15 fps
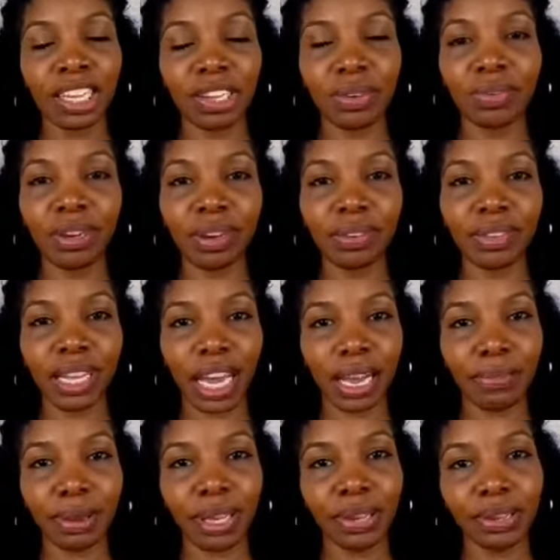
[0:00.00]
then you know that
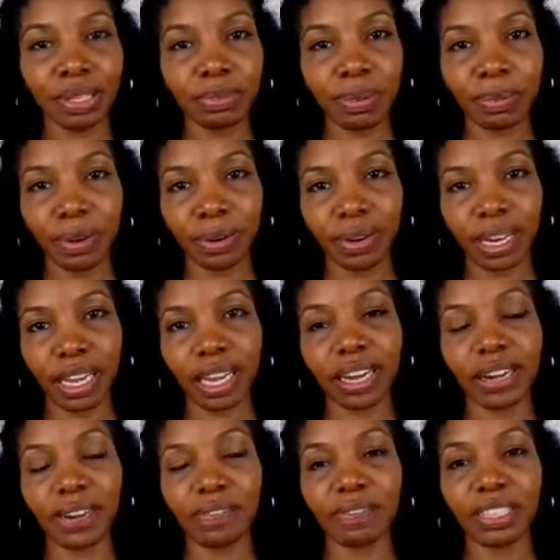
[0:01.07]
I'm a huge proponent
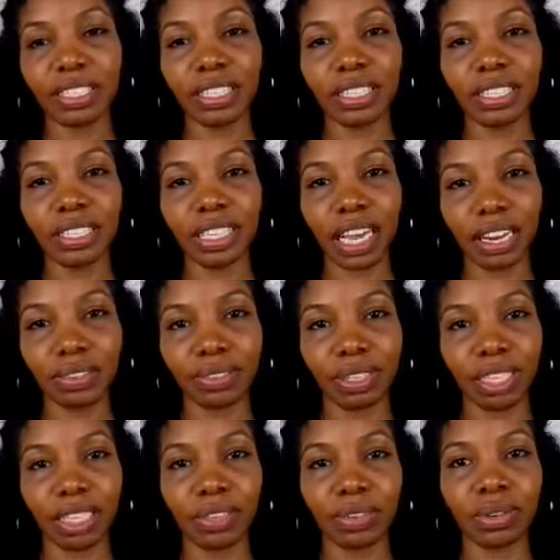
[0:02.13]
of
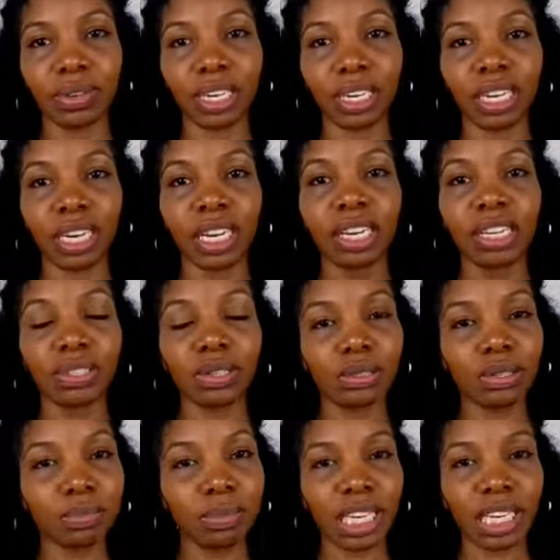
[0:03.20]
scheduling your
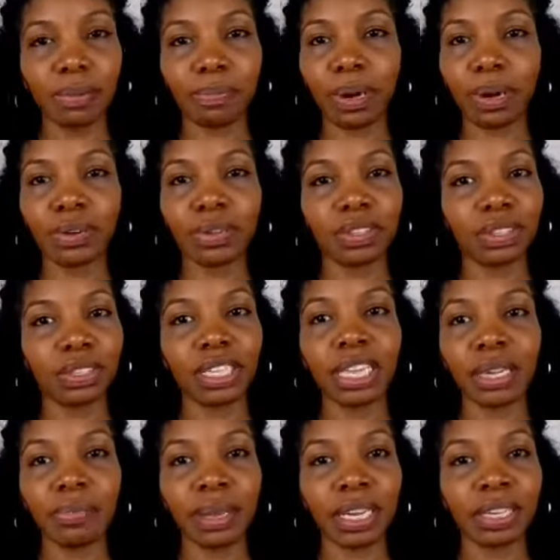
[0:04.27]
social media posts, your
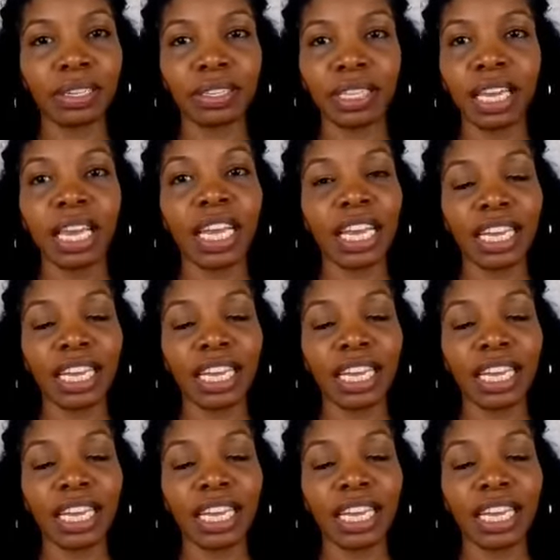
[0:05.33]
emails,